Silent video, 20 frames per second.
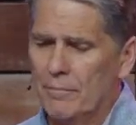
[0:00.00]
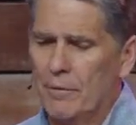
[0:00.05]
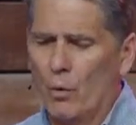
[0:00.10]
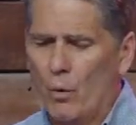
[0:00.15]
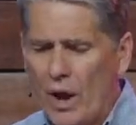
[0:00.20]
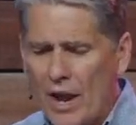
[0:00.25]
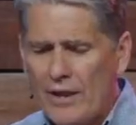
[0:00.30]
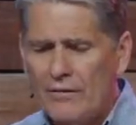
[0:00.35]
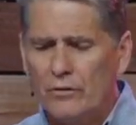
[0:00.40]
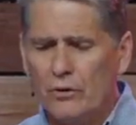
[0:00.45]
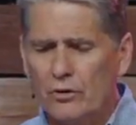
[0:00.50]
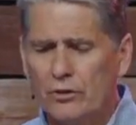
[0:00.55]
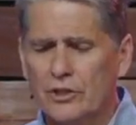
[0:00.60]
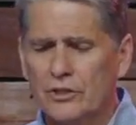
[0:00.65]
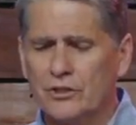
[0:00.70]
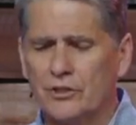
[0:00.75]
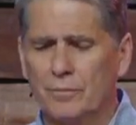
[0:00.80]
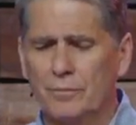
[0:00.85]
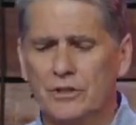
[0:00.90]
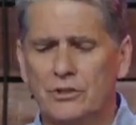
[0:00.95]
But why have you
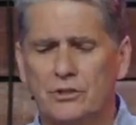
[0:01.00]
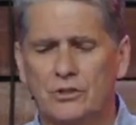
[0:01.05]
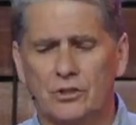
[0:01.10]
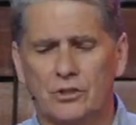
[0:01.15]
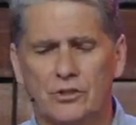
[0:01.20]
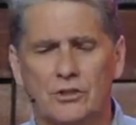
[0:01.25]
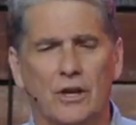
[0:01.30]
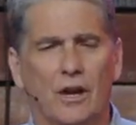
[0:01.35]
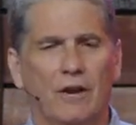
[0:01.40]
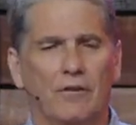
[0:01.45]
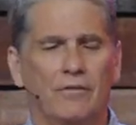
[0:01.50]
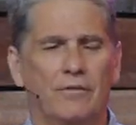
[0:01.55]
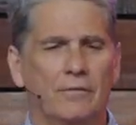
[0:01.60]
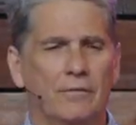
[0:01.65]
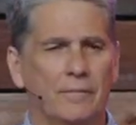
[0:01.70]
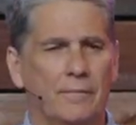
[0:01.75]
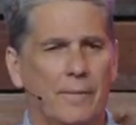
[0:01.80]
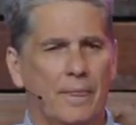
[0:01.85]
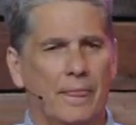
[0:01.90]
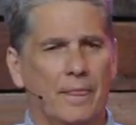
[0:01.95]
dismissed yourself?
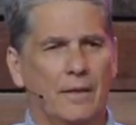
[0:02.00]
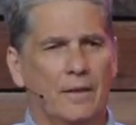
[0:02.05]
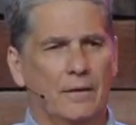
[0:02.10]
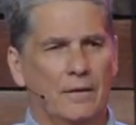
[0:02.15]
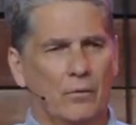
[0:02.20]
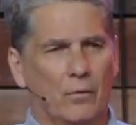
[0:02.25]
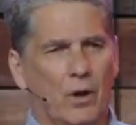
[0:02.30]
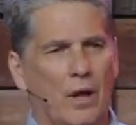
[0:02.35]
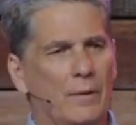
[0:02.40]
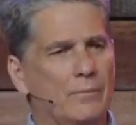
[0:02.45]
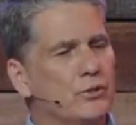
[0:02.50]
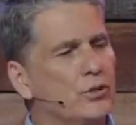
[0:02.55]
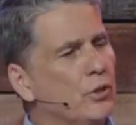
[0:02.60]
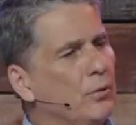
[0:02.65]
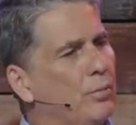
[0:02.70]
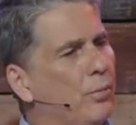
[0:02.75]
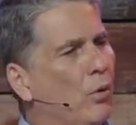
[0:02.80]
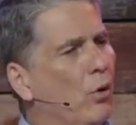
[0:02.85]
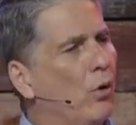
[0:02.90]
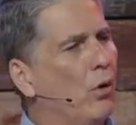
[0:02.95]
Well, I'm
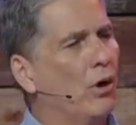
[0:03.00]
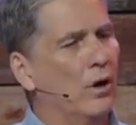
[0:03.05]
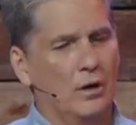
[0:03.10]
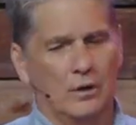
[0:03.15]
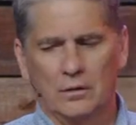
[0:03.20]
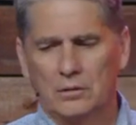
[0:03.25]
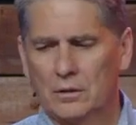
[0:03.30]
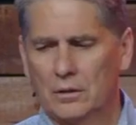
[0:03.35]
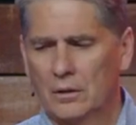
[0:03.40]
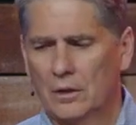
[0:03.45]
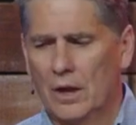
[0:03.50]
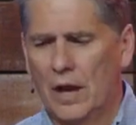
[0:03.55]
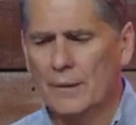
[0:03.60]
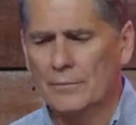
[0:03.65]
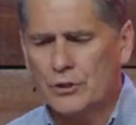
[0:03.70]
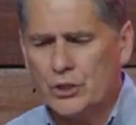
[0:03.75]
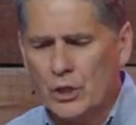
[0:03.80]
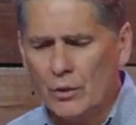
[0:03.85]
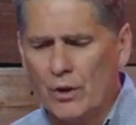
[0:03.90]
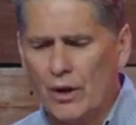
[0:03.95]
too poor.
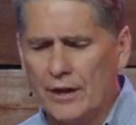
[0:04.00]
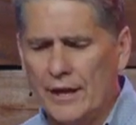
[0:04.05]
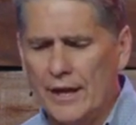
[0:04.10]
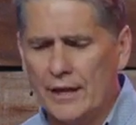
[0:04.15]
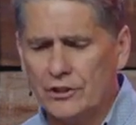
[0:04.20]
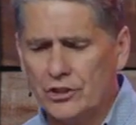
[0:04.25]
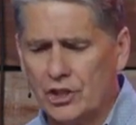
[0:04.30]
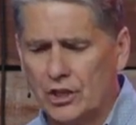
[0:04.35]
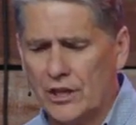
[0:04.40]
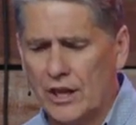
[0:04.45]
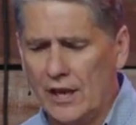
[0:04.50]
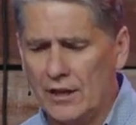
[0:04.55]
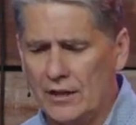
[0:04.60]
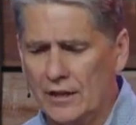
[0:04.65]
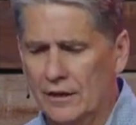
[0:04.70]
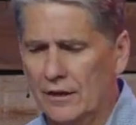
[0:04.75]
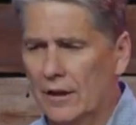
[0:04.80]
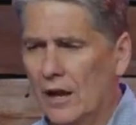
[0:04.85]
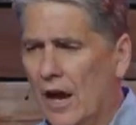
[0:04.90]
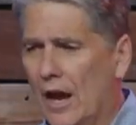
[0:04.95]
I'm too
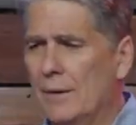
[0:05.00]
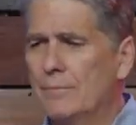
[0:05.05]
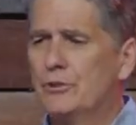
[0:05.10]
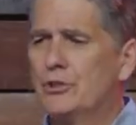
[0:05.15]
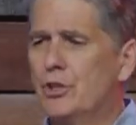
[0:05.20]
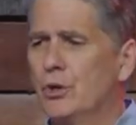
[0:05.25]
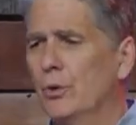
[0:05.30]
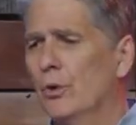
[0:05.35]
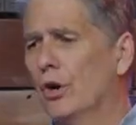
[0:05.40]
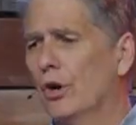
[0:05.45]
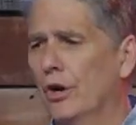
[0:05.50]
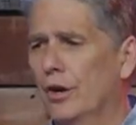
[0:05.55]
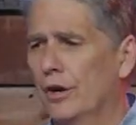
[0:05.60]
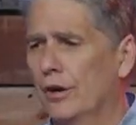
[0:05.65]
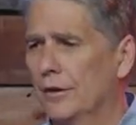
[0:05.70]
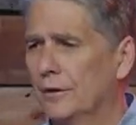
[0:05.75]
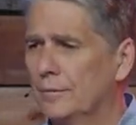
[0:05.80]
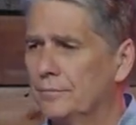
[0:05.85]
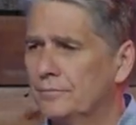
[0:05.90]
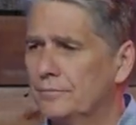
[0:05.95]
uneducated. I'm too
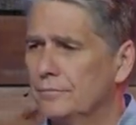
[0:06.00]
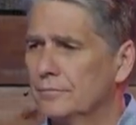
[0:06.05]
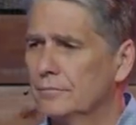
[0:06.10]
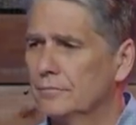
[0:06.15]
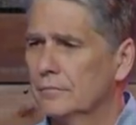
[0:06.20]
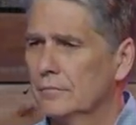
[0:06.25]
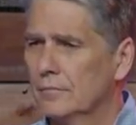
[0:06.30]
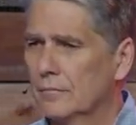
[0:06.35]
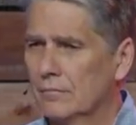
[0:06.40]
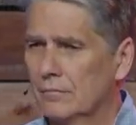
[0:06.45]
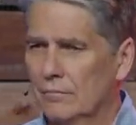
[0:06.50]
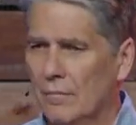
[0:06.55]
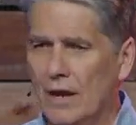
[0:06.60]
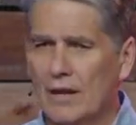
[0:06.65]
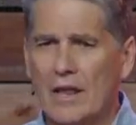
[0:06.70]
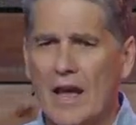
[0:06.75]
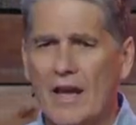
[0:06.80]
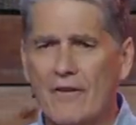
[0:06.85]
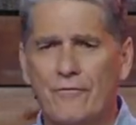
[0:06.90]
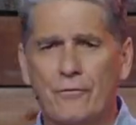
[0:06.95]
hurt.
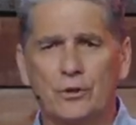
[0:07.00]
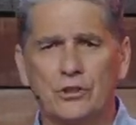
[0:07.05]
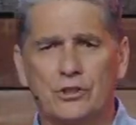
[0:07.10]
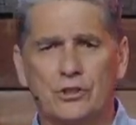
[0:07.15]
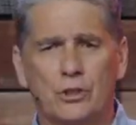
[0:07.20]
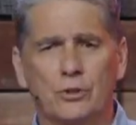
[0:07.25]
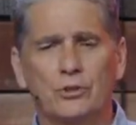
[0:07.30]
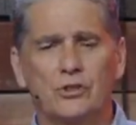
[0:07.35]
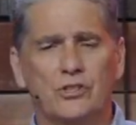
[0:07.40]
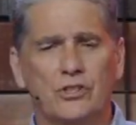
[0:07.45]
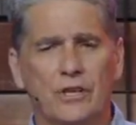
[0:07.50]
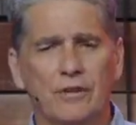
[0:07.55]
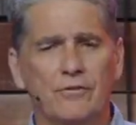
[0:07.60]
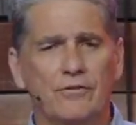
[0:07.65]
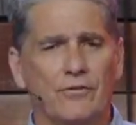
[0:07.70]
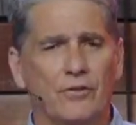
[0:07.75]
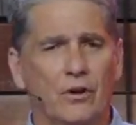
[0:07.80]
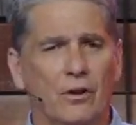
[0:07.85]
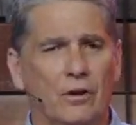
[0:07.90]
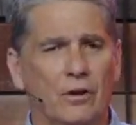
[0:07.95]
My life was too
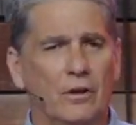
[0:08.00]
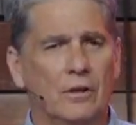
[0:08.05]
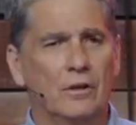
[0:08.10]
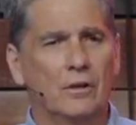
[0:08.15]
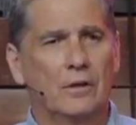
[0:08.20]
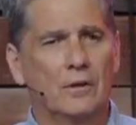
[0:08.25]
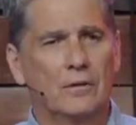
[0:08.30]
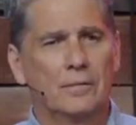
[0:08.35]
sinful.